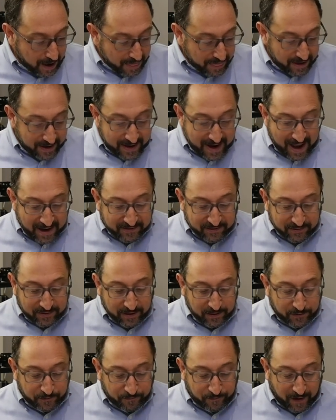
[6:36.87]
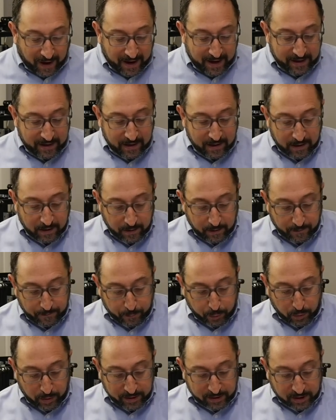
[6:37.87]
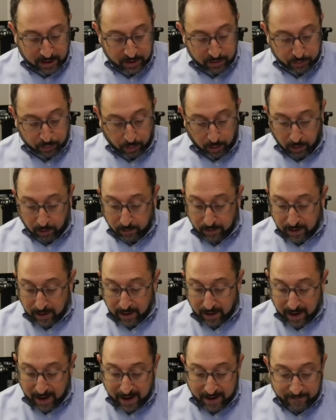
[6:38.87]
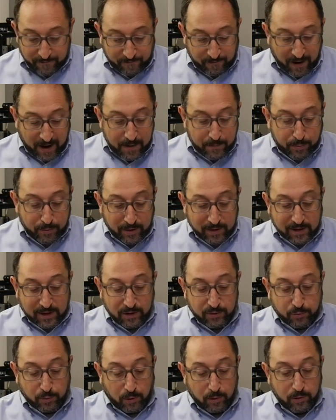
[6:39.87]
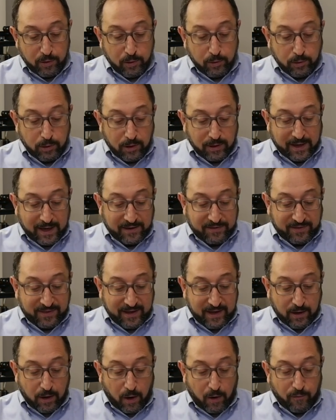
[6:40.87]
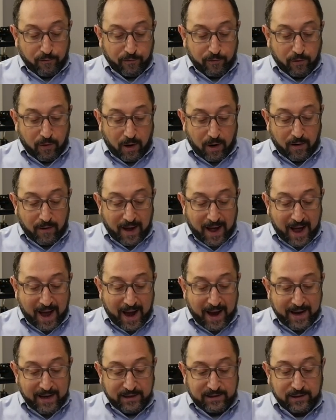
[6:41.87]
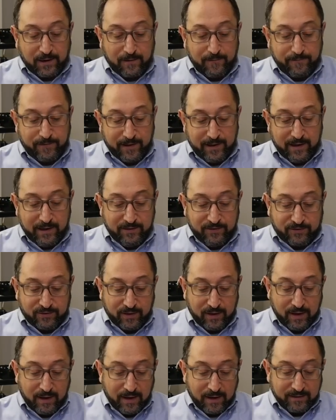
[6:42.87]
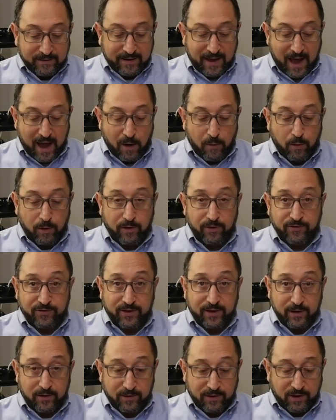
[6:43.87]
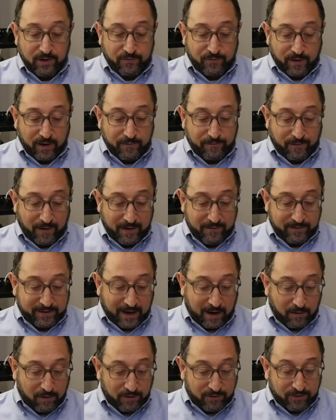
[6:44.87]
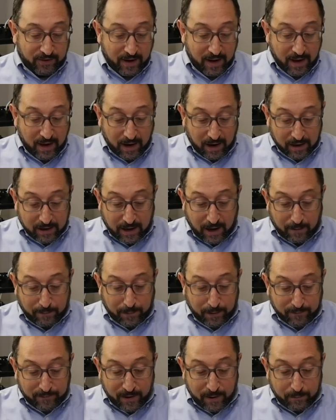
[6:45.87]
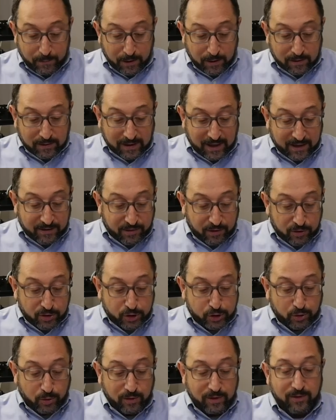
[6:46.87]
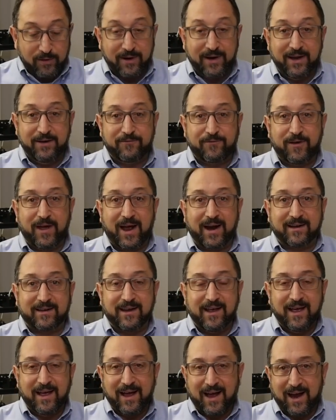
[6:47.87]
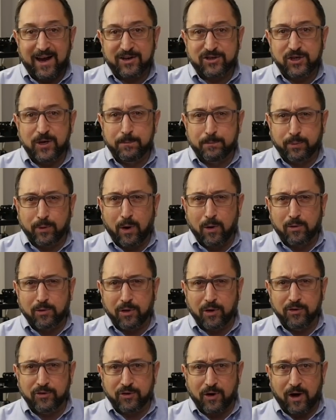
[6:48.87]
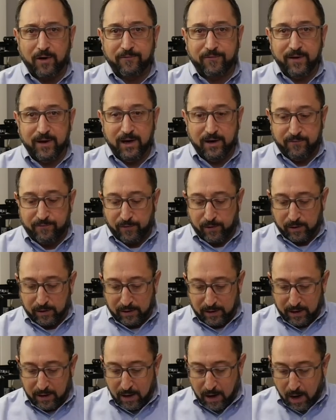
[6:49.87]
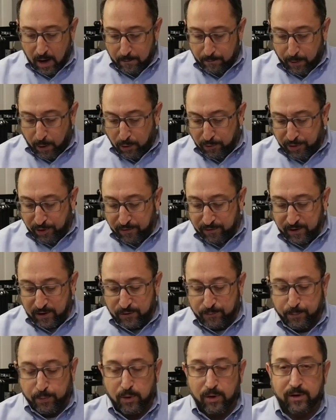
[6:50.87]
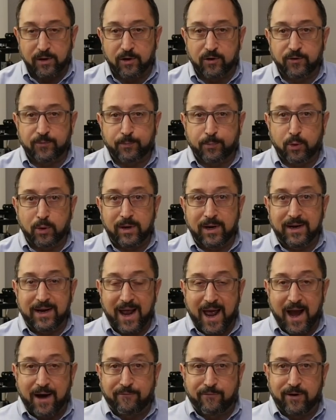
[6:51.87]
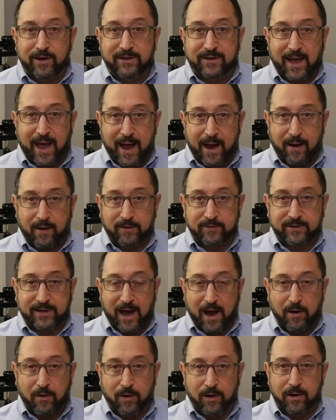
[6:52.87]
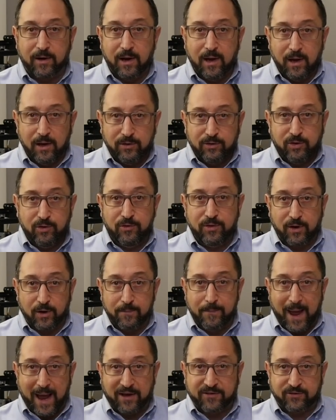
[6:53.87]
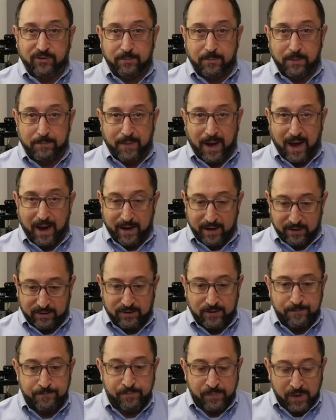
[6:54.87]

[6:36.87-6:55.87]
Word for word: The next is fine print control. And fine print control, you look at the overall height of these towers here, these very fine towers. A couple of them look like they're shorter. In fact, I actually broke those off inadvertently. Both of these printers printed every tower to their maximum height.